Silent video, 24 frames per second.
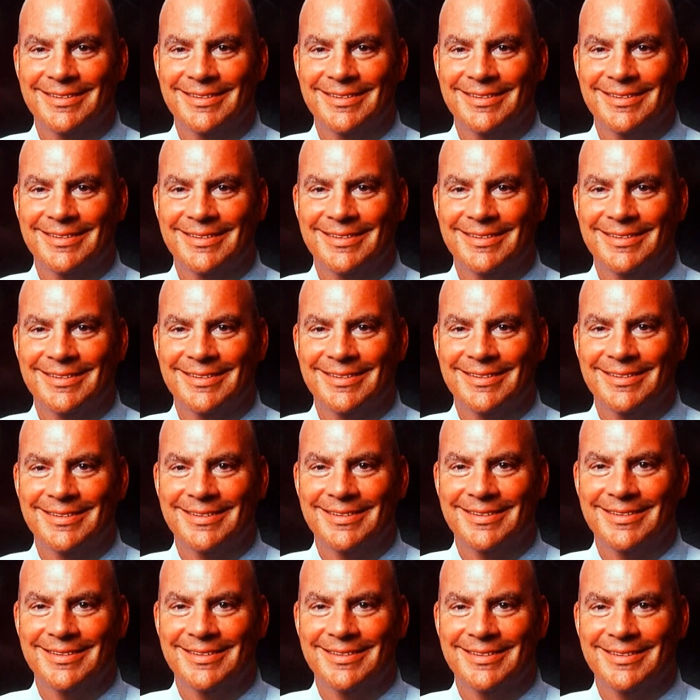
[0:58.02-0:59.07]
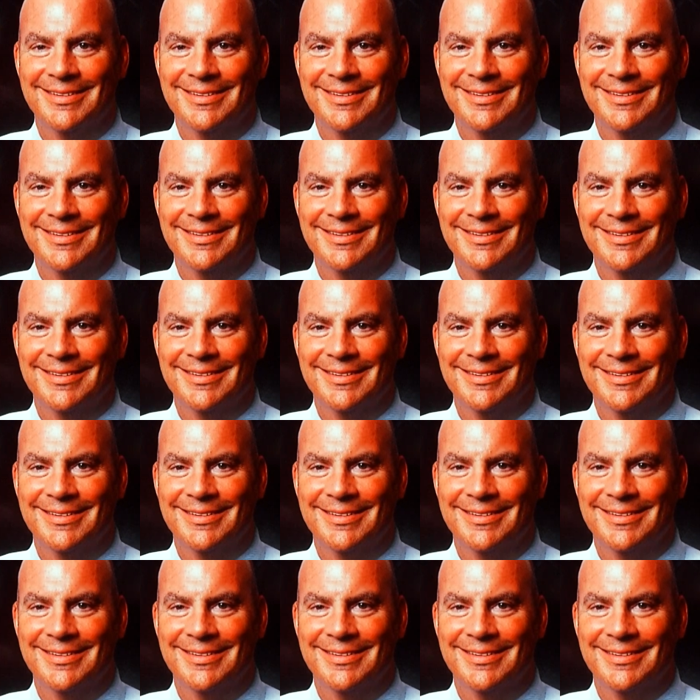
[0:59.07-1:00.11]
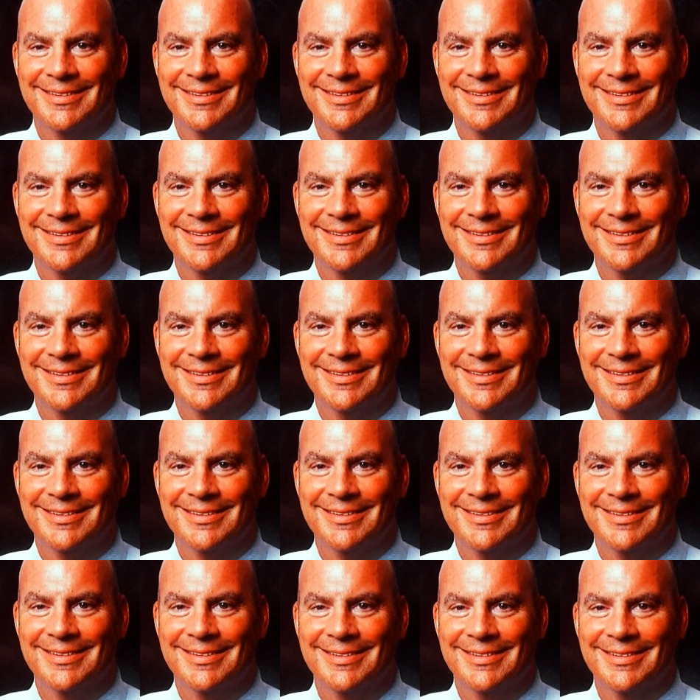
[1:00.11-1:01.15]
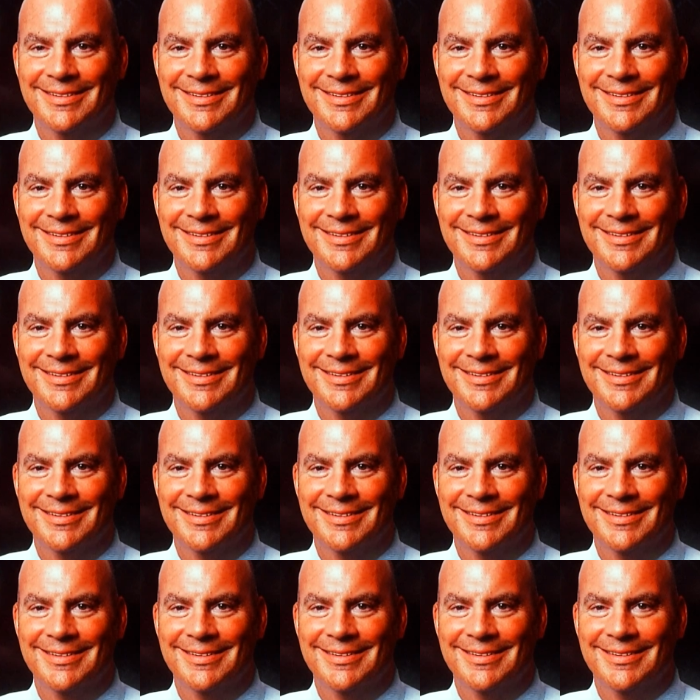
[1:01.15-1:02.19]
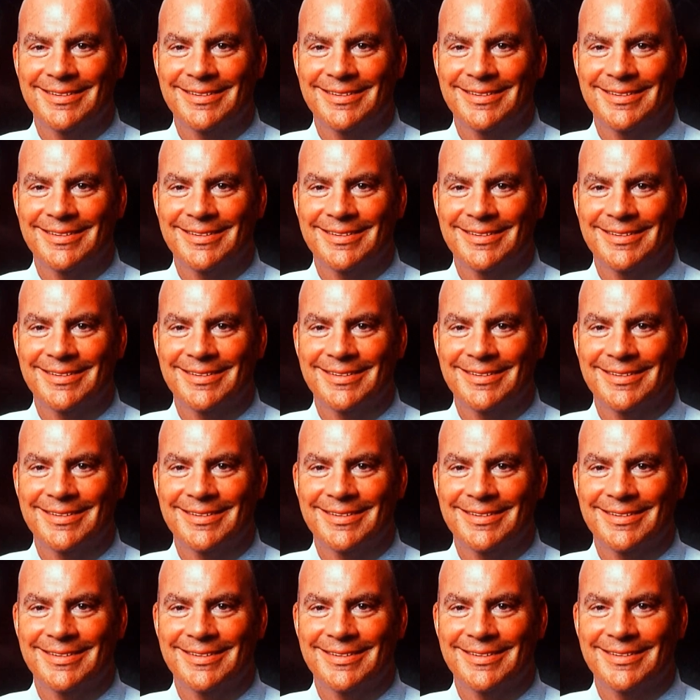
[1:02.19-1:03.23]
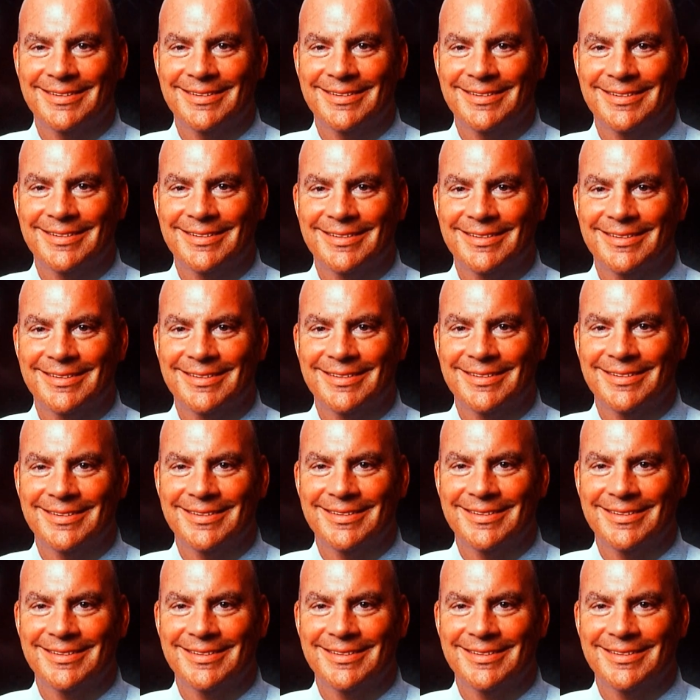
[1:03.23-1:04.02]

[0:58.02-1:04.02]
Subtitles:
(not speaking)